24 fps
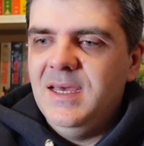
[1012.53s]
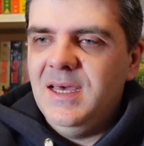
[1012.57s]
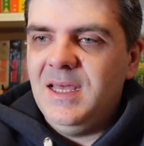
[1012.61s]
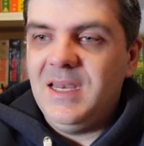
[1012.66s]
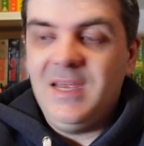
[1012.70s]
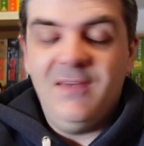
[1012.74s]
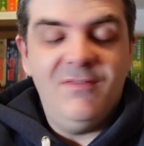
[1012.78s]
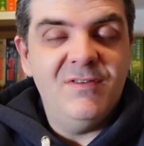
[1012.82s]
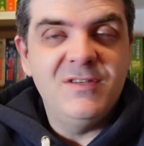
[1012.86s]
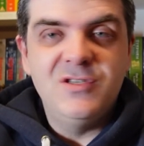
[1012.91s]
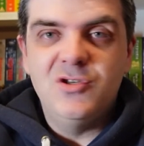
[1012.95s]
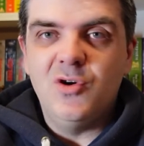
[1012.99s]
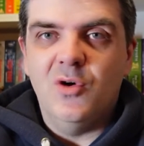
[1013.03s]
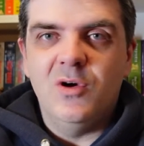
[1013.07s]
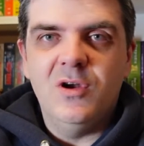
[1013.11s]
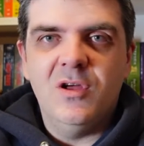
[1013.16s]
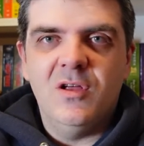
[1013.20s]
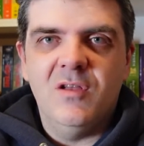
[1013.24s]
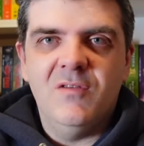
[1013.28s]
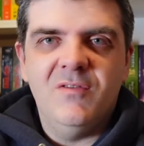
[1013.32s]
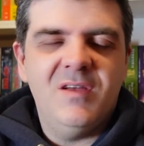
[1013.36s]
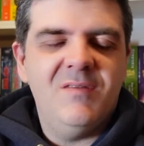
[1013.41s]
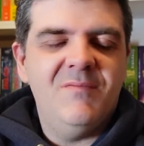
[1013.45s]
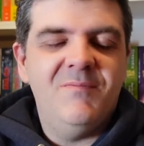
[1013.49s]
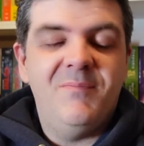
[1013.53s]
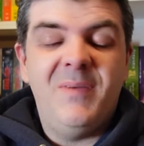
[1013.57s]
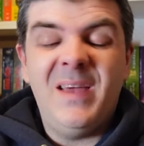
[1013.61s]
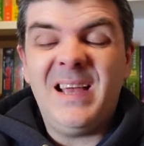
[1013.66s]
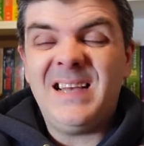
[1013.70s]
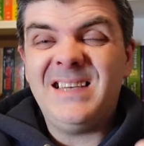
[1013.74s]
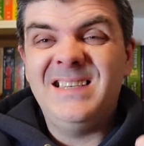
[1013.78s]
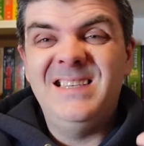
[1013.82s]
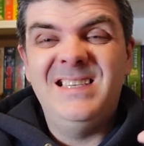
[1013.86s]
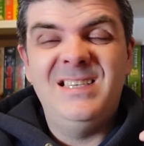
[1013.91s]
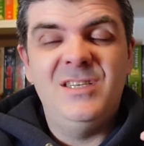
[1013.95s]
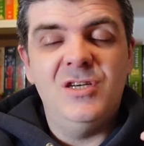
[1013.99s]
and I've enjoyed all of it and
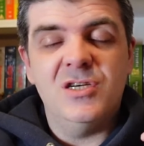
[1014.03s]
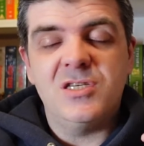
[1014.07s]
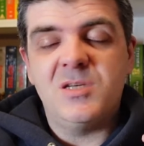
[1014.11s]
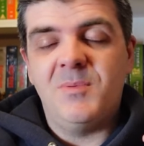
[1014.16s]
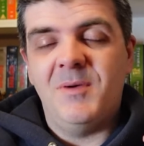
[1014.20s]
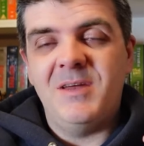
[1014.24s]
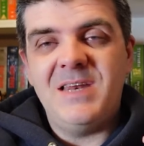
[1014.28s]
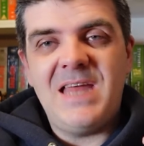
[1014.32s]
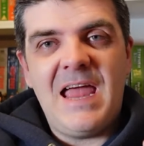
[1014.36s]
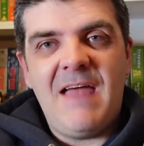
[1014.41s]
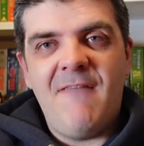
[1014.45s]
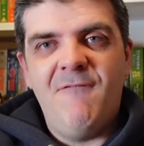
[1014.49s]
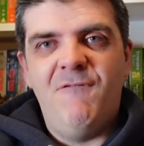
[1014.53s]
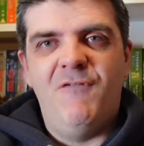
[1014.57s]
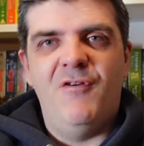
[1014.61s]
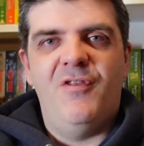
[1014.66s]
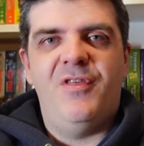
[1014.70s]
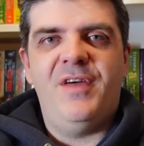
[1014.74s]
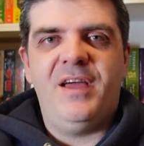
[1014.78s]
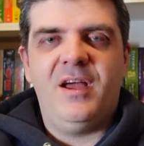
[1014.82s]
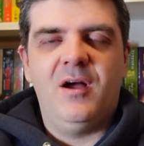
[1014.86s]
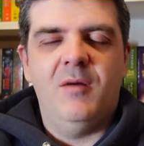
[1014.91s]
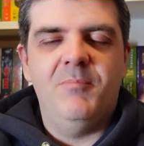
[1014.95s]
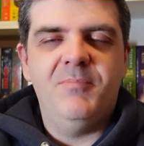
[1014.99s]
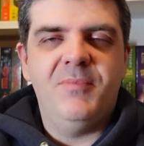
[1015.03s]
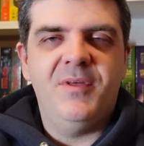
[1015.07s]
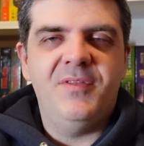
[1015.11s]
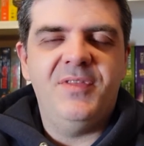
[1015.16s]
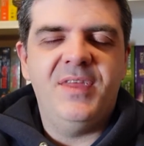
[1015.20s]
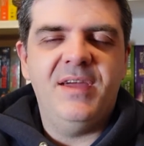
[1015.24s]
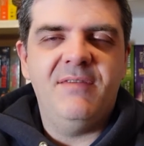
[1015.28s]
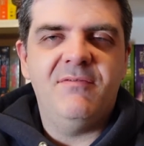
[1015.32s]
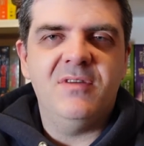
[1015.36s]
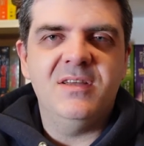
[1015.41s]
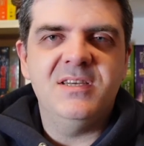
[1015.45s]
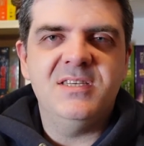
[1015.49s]
picked just about everything up that
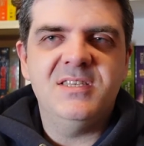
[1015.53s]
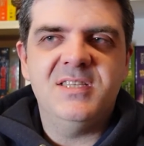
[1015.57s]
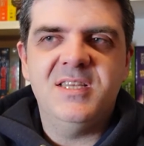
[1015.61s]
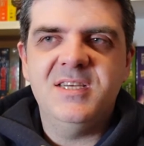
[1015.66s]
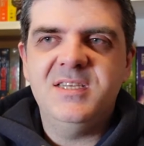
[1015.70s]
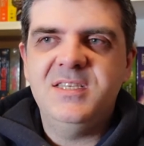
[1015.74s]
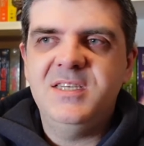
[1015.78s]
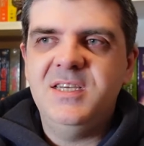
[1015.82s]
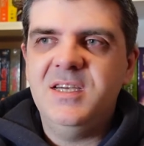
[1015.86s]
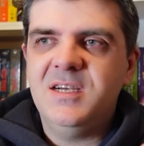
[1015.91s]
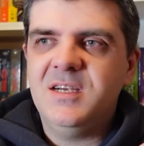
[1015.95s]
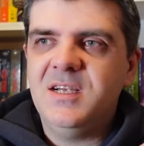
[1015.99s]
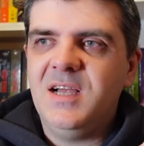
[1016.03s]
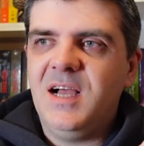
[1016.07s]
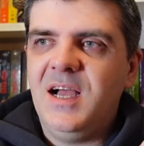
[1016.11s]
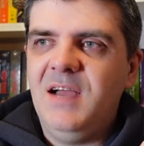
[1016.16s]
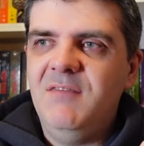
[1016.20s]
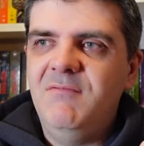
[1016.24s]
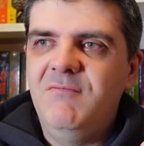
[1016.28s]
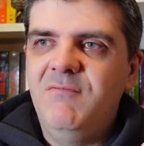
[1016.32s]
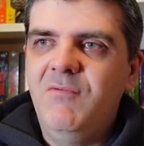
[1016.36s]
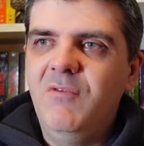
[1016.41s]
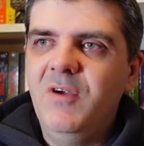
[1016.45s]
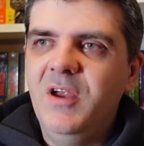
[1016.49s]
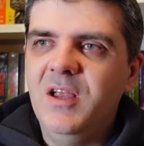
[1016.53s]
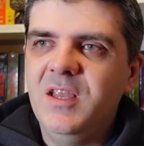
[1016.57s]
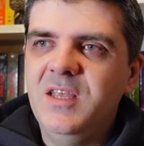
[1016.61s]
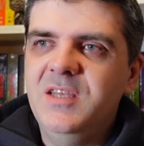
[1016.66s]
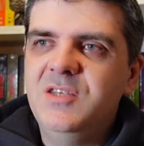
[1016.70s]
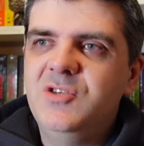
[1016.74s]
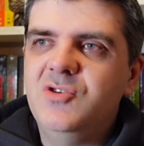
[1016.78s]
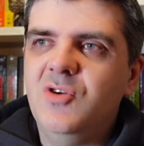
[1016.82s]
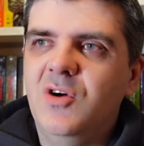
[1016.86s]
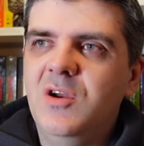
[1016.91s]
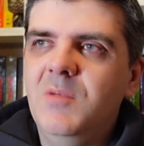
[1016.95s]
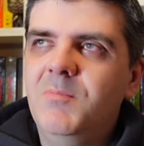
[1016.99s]
they've released this year. I really
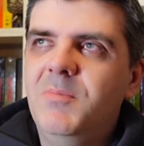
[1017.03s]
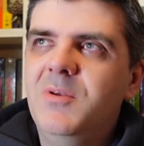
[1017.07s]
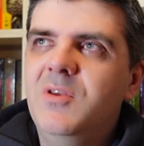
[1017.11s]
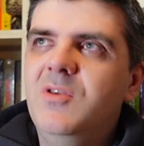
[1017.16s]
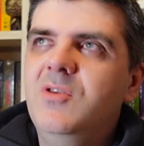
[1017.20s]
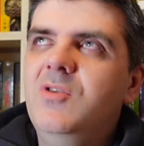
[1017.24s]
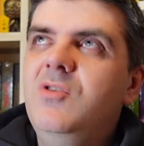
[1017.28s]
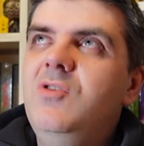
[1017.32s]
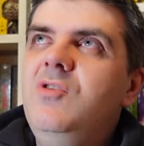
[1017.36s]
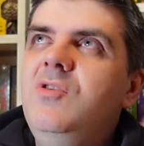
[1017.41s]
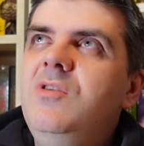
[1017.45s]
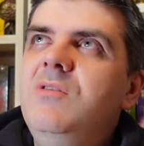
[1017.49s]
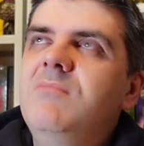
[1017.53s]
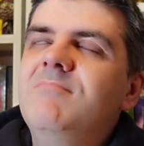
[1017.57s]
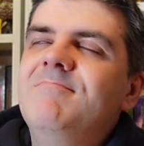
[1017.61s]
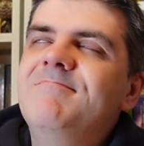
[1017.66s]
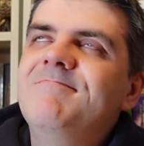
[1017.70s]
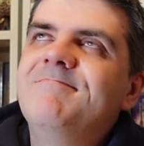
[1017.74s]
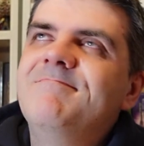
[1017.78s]
enjoyed it, but mm,